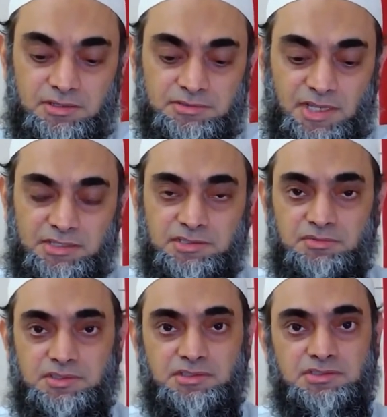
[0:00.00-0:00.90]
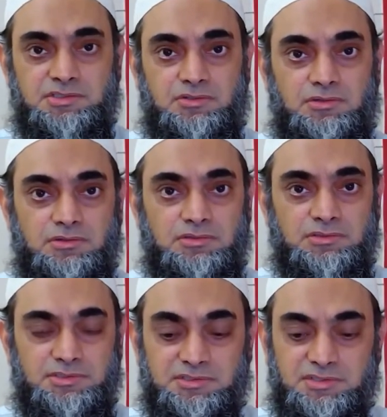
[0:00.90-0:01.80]
the activities,
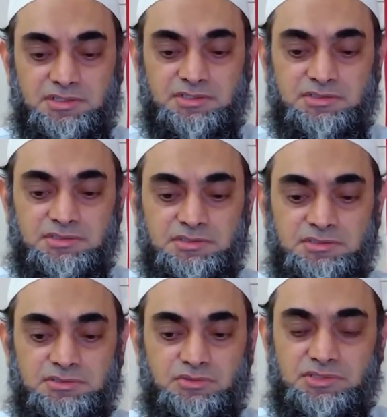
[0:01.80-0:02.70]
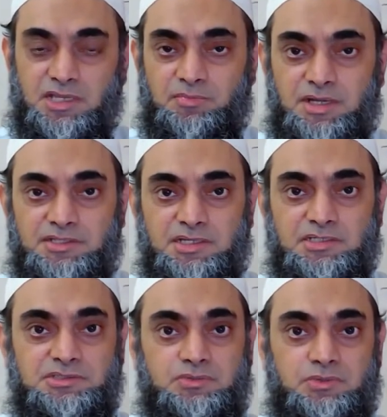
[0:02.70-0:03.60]
all the things, or the
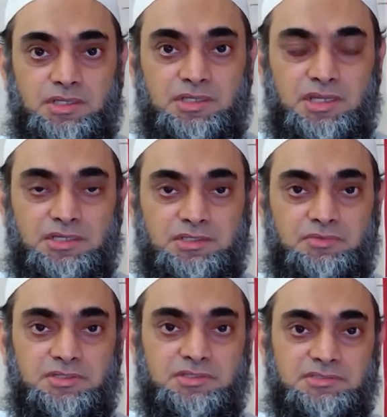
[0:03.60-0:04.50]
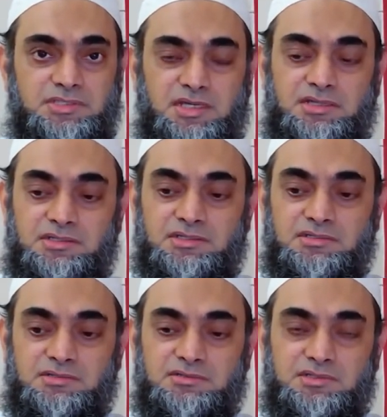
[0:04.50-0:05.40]
ibadahs, or any activities that
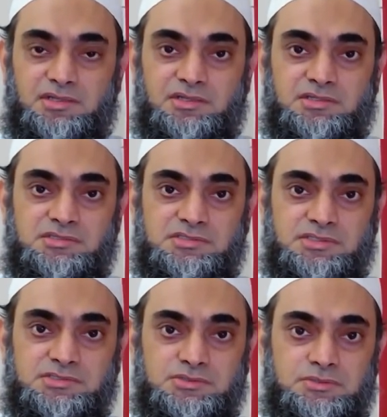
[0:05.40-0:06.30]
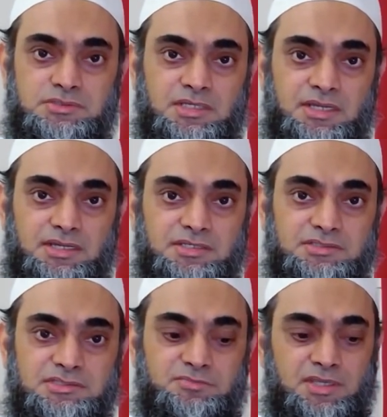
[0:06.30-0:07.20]
is against the Sunnah,
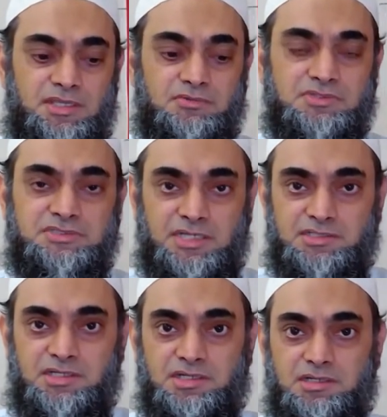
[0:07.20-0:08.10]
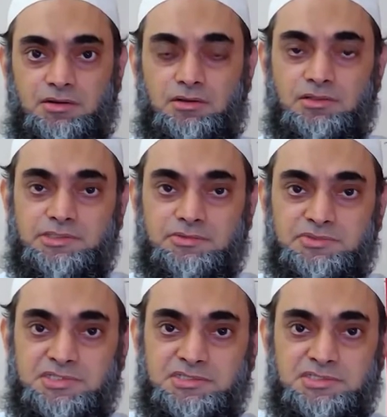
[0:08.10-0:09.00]
it is being rejected, and all the
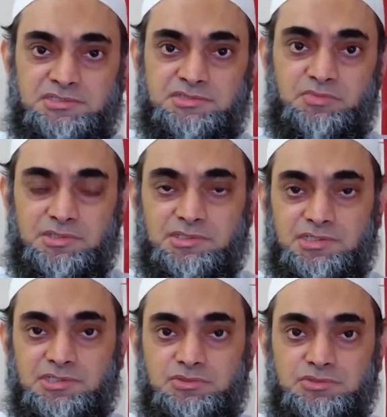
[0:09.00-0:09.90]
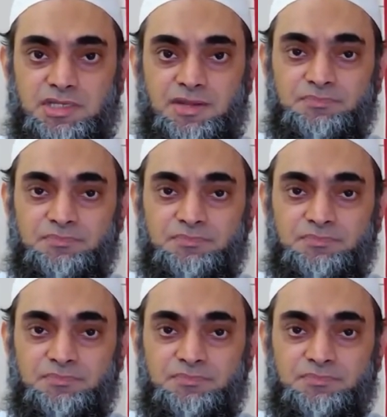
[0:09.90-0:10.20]
rejections will lead to the